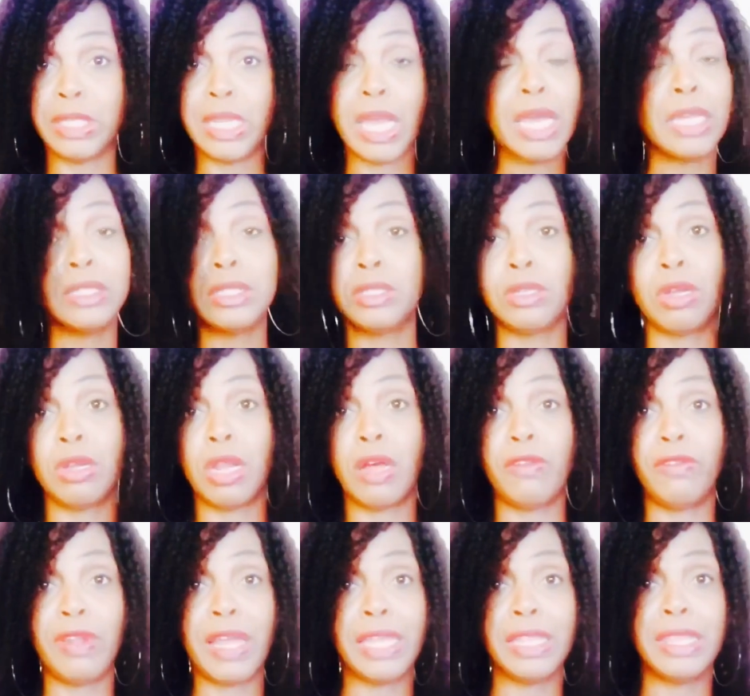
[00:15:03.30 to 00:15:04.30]
did not start
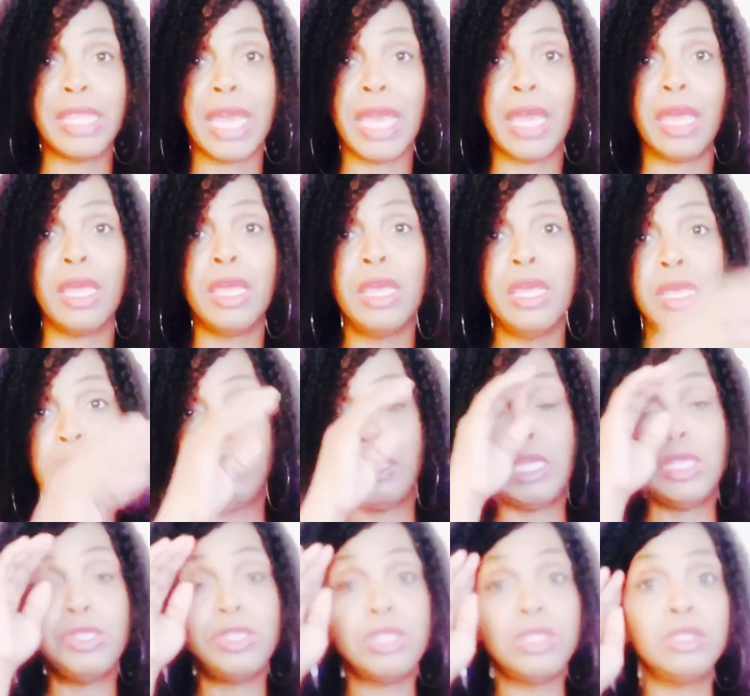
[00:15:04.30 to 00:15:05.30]
off like that.
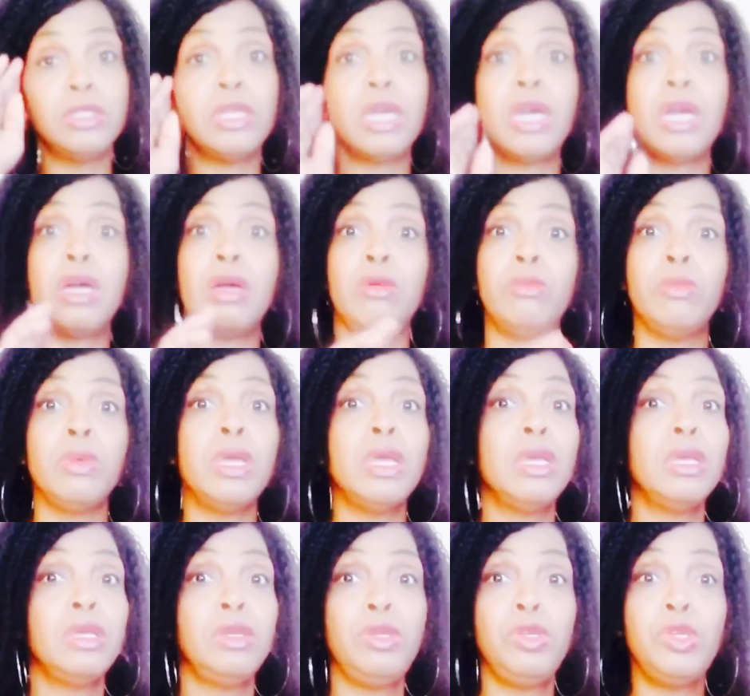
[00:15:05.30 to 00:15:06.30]
They just
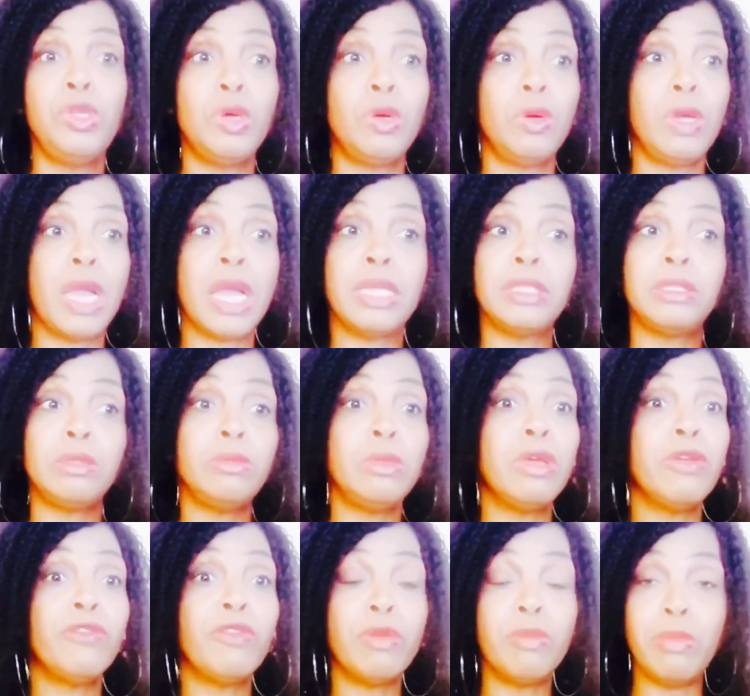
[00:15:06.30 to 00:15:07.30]
you know, got some
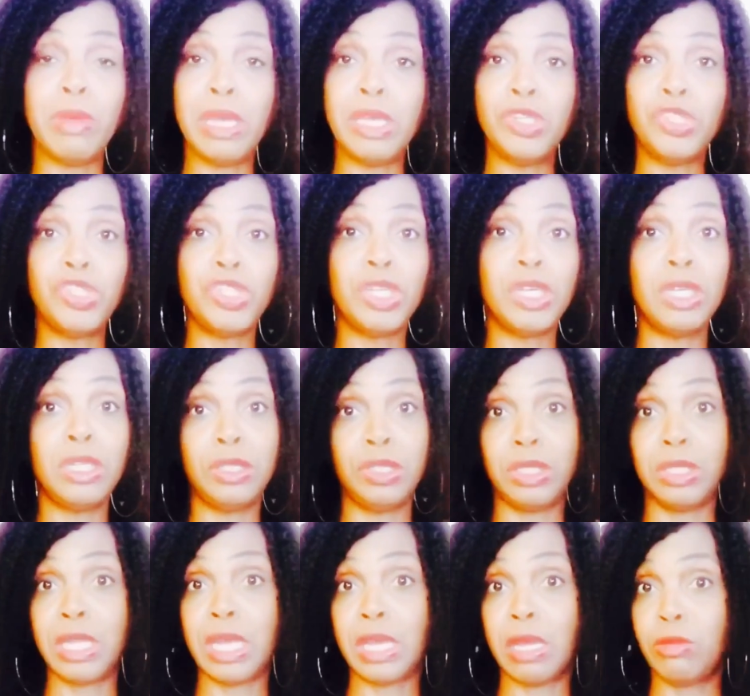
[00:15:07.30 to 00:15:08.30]
information,
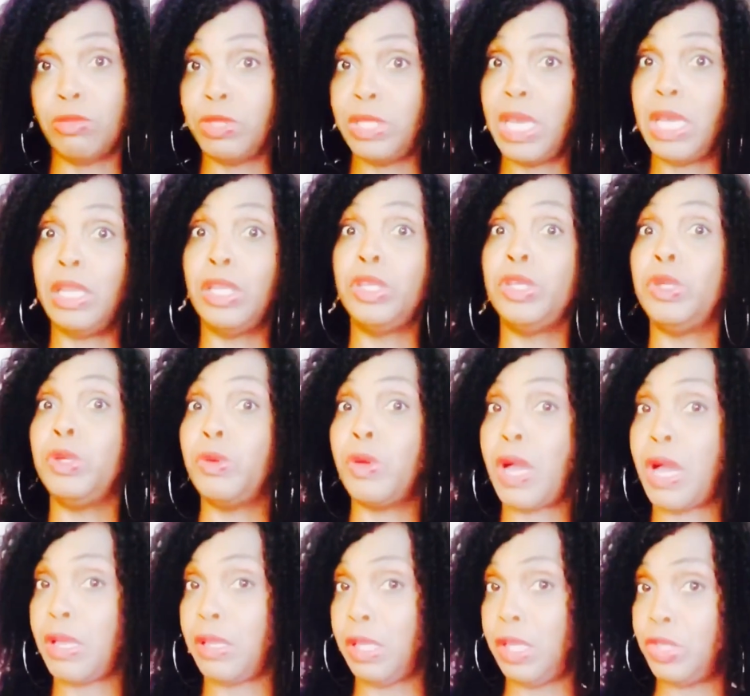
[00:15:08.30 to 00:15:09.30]
just like I'm telling you
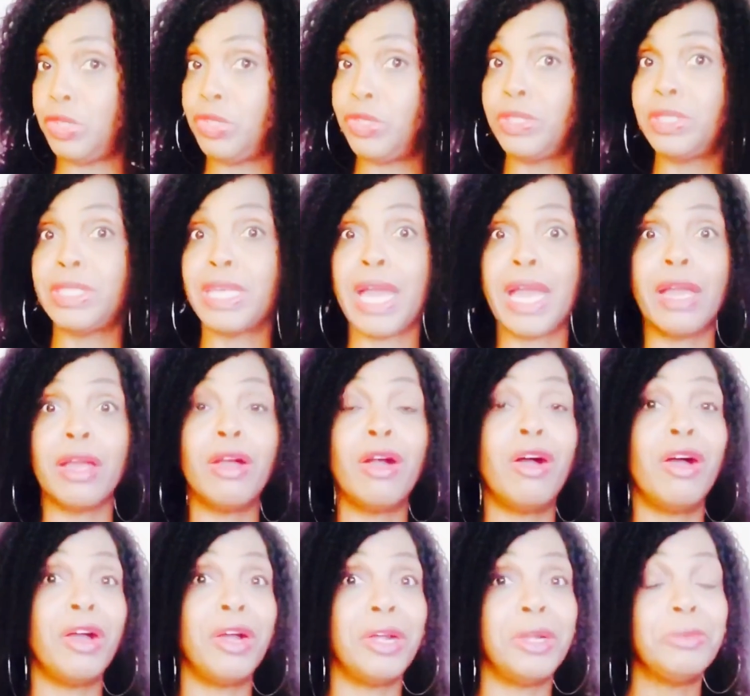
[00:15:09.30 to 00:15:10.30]
how to get your SAG
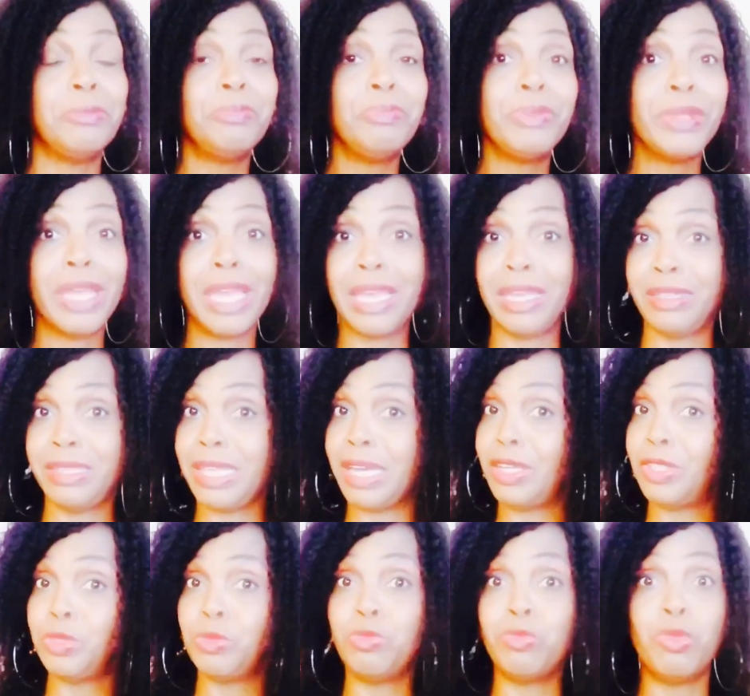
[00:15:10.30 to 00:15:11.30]
card. It
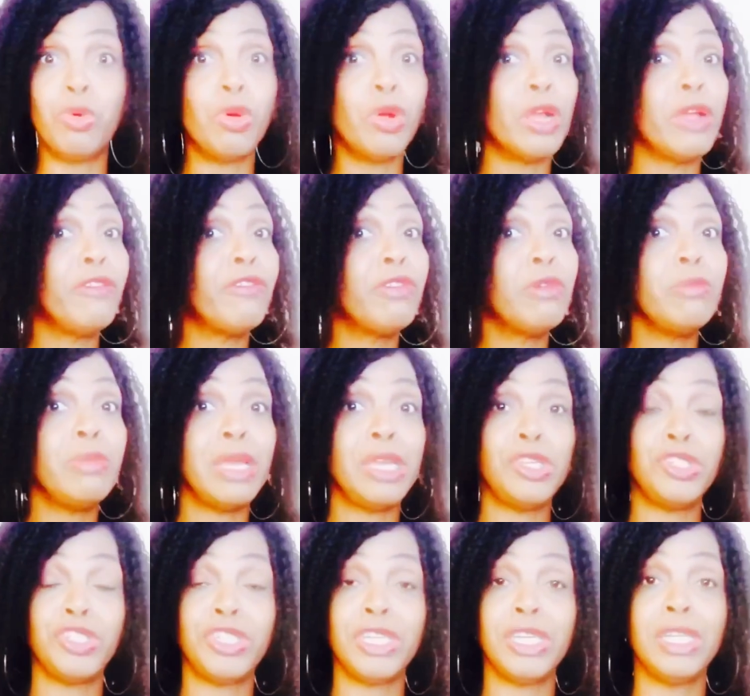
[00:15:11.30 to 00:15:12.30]
tells more
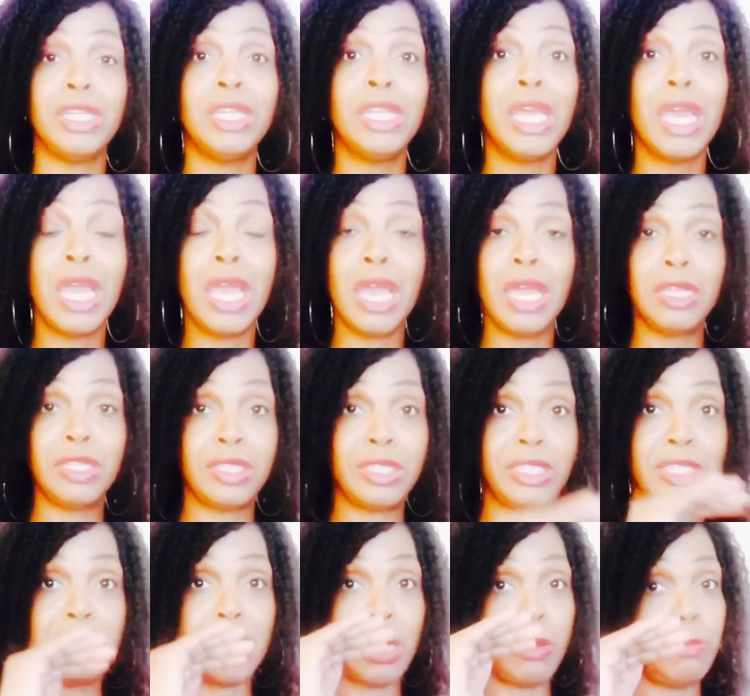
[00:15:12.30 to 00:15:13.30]
information
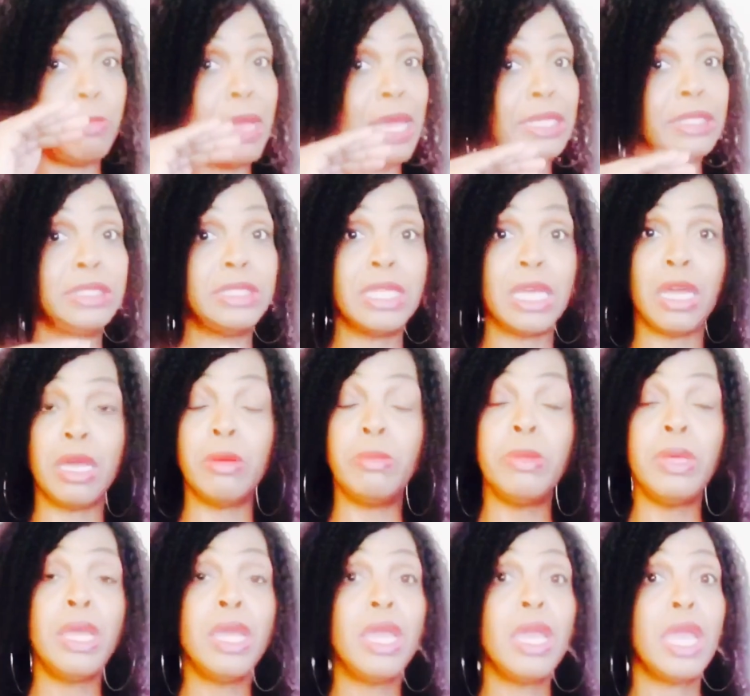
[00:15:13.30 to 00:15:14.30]
step by step,
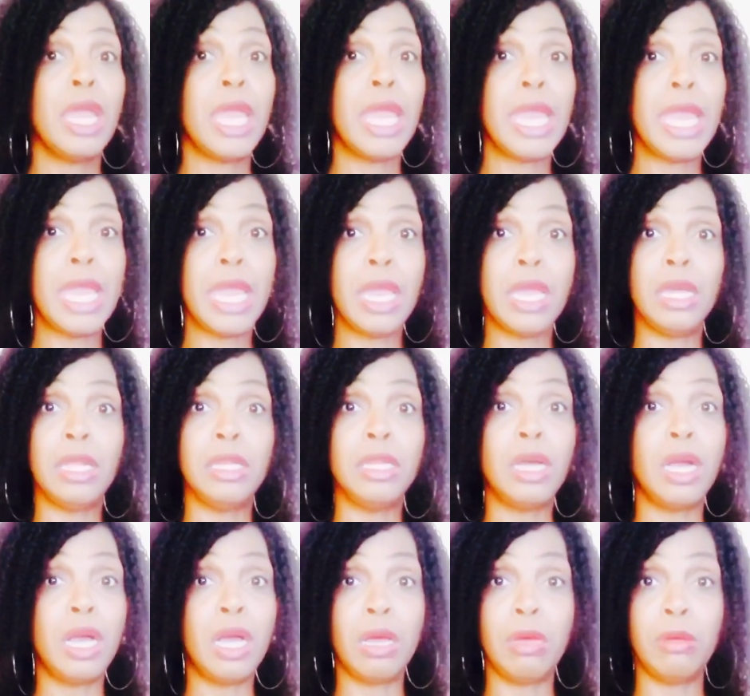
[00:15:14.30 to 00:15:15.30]
and